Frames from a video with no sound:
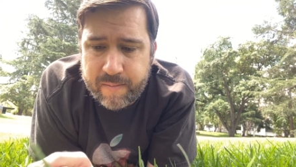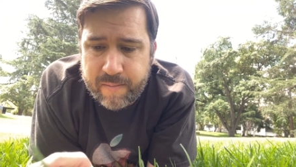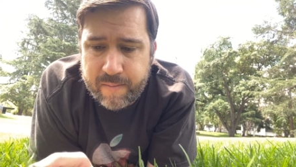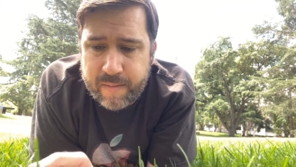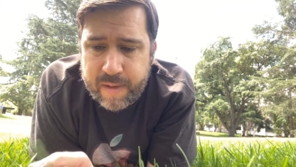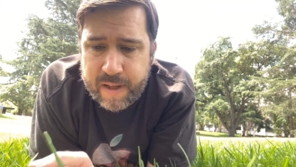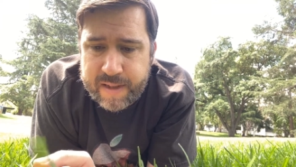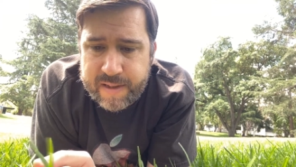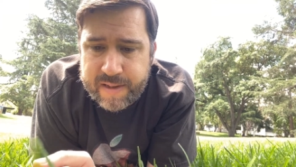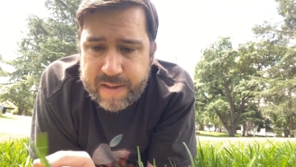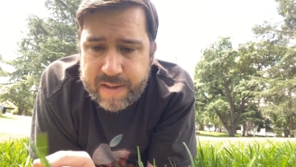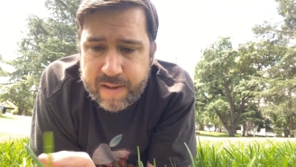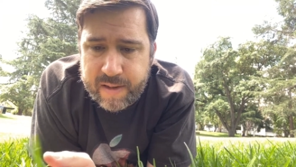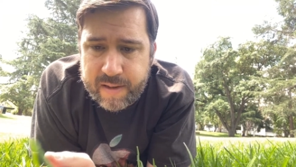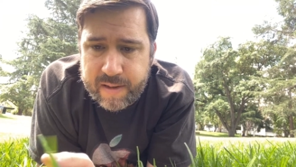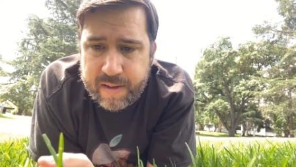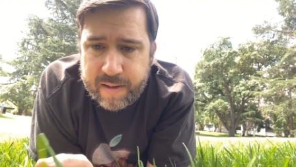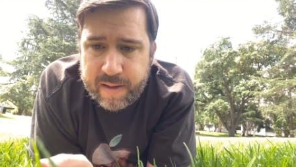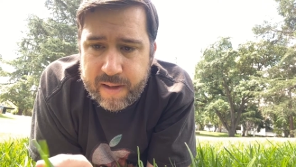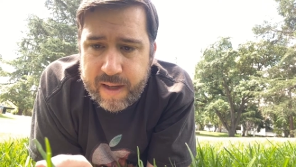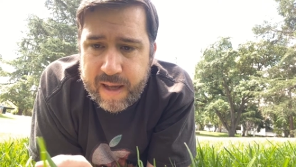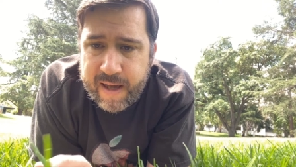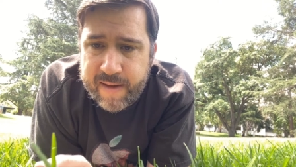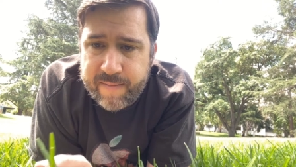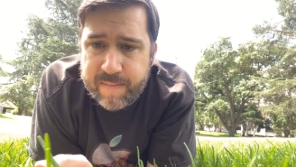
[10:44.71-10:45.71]
my
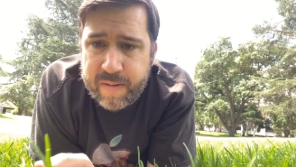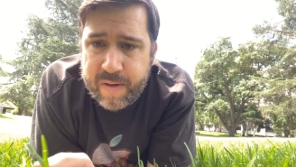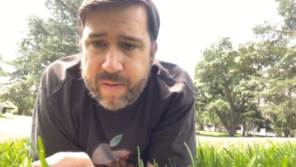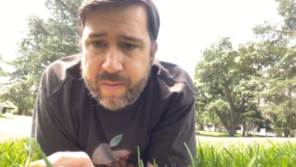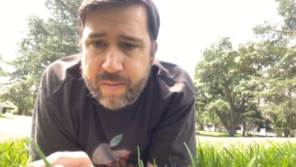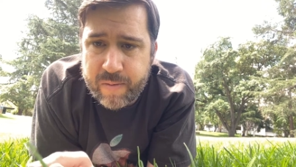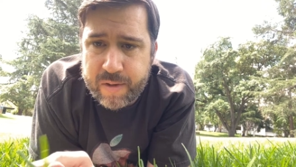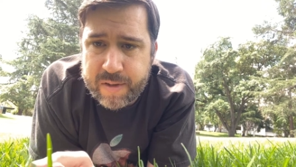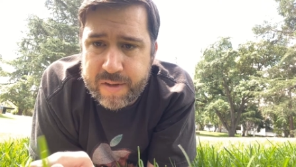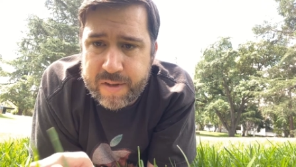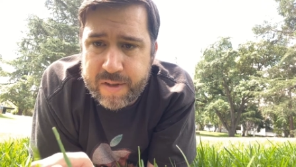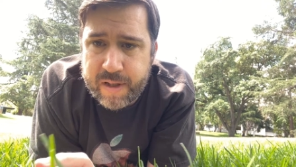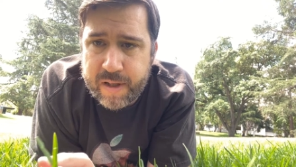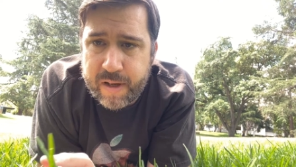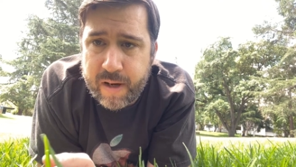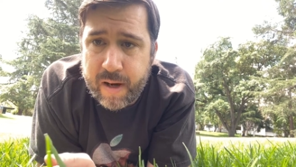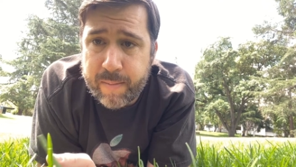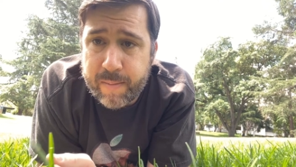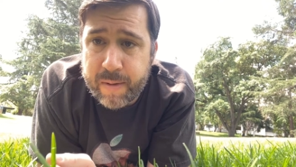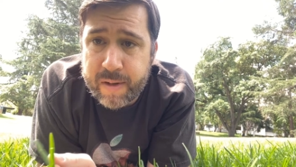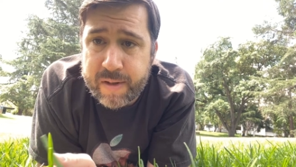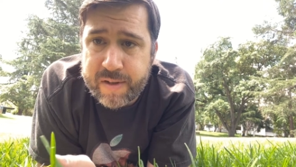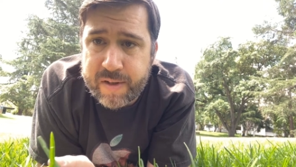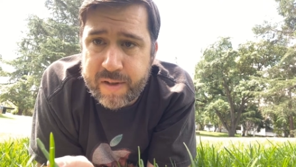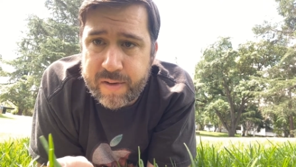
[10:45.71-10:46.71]
son gave me was the
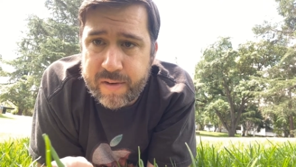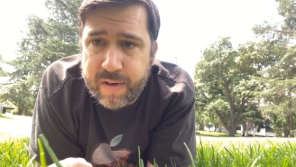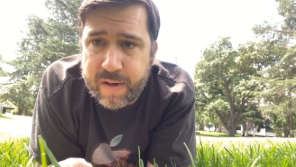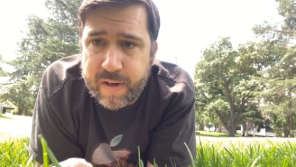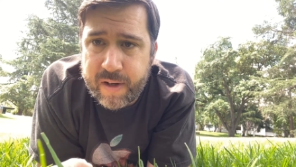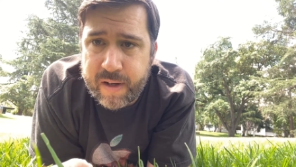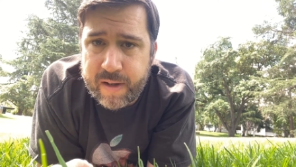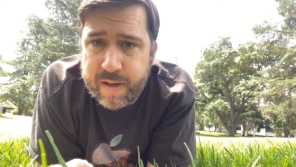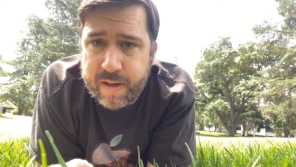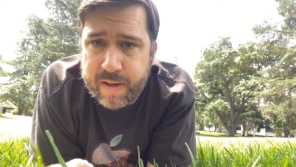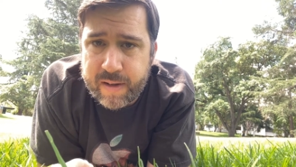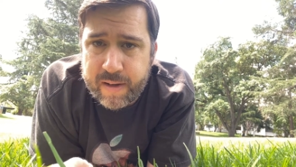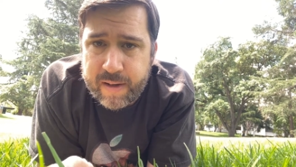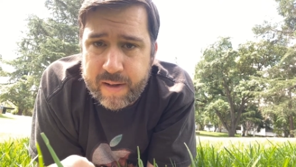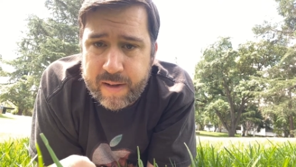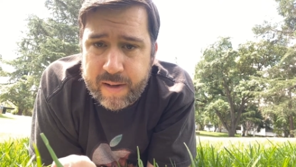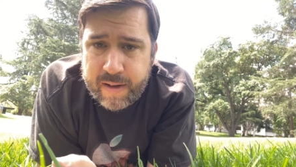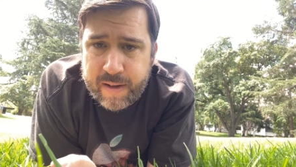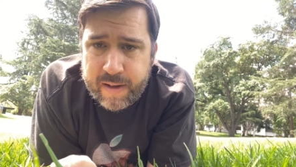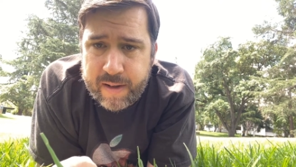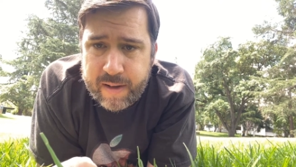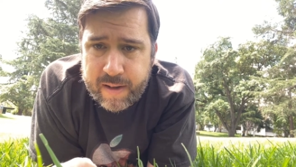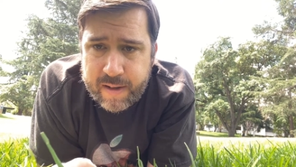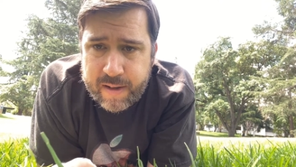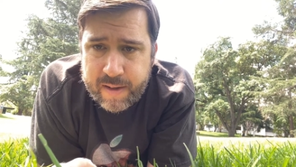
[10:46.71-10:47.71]
opportunity
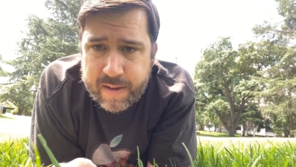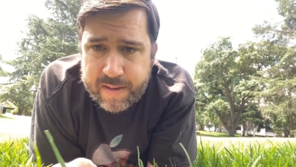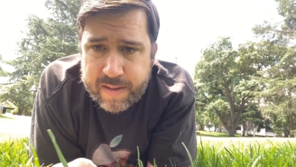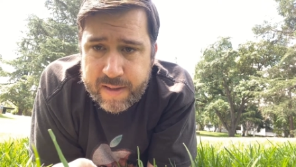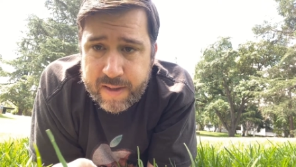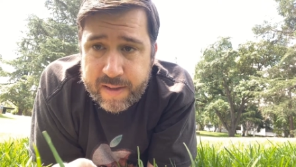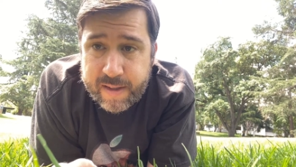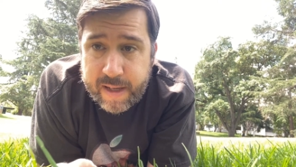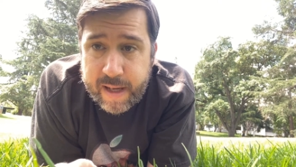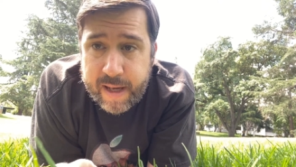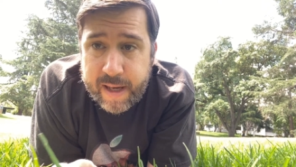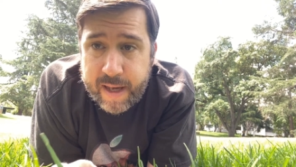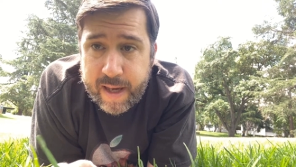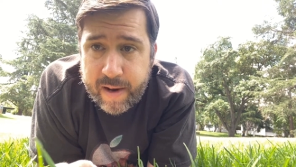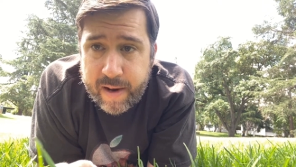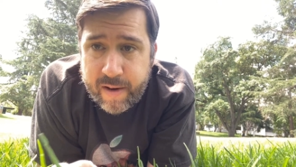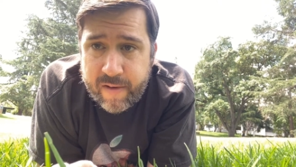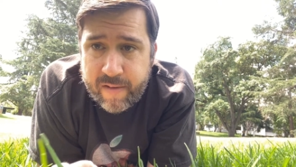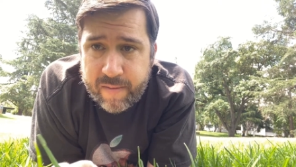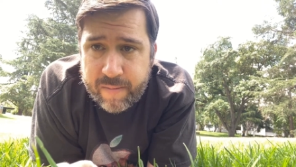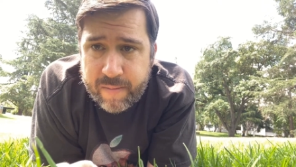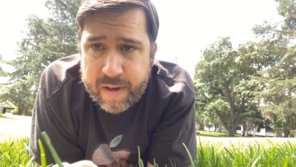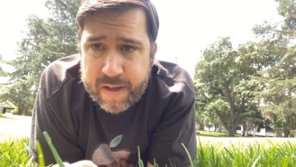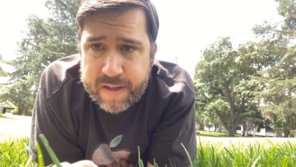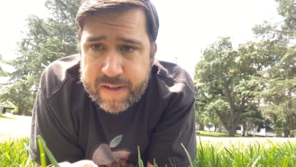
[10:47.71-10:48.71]
to take care
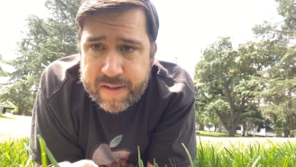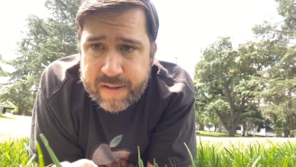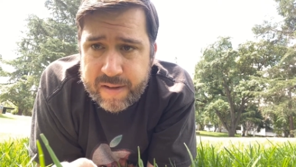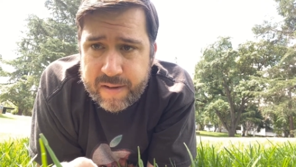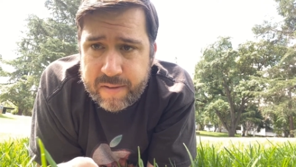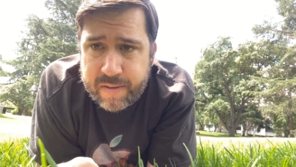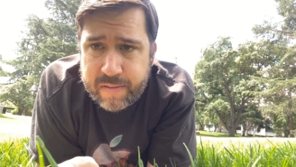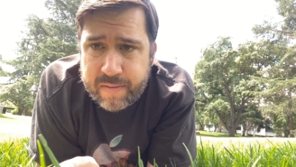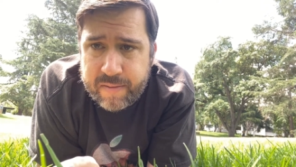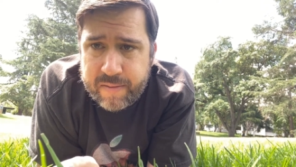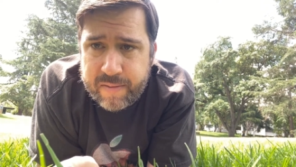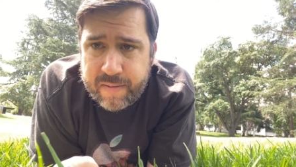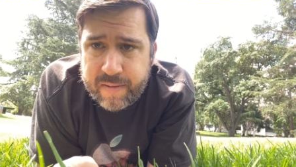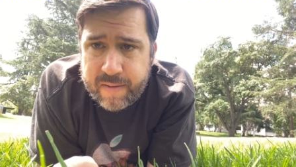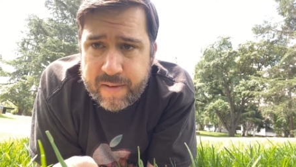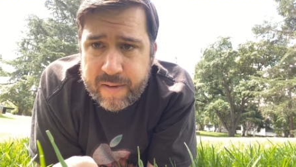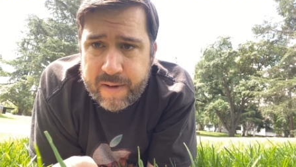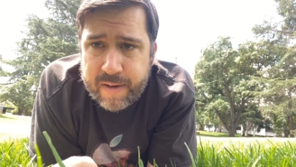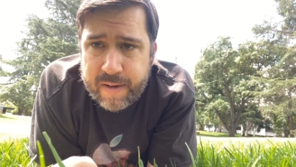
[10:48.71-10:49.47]
of myself,